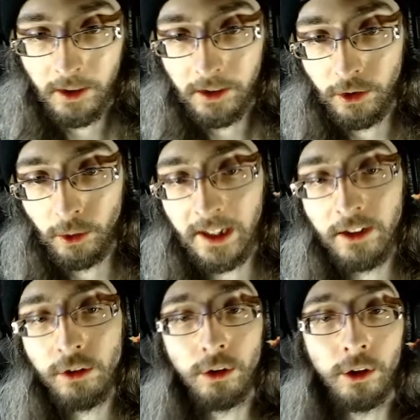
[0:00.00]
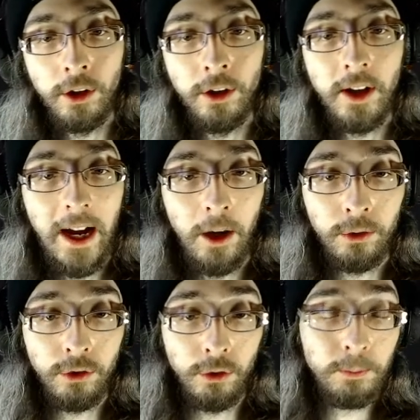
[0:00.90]
You'll get to learn how
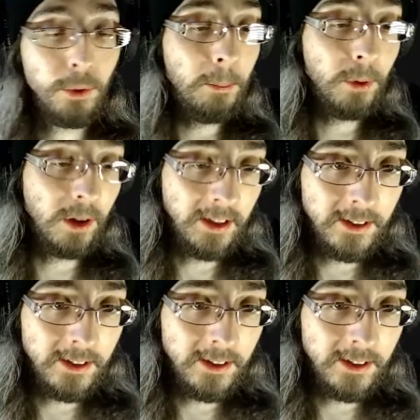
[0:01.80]
to properly